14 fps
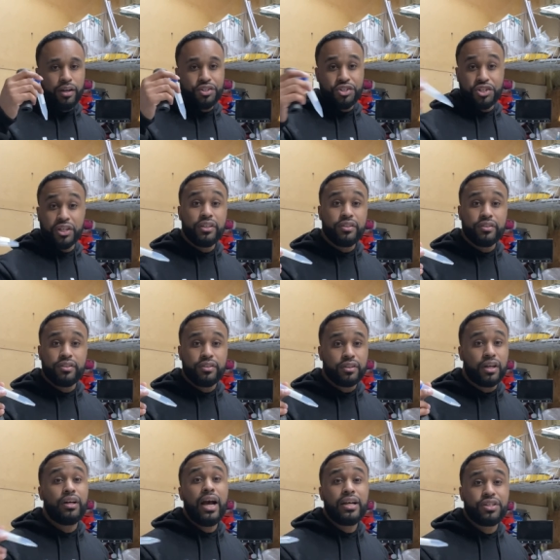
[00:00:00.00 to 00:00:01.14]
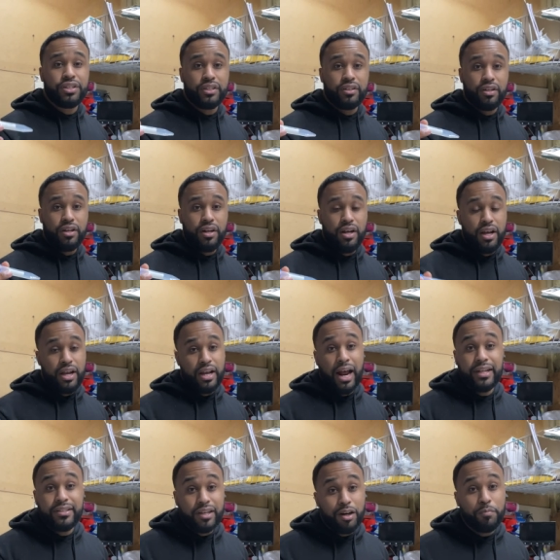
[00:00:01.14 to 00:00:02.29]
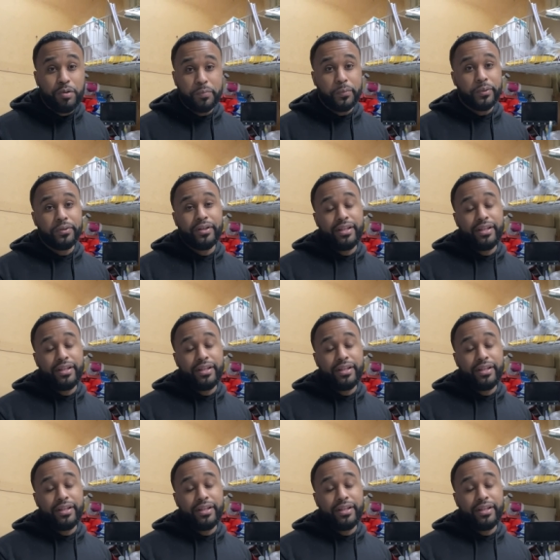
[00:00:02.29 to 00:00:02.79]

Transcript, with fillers: chilled collection? And I tell people,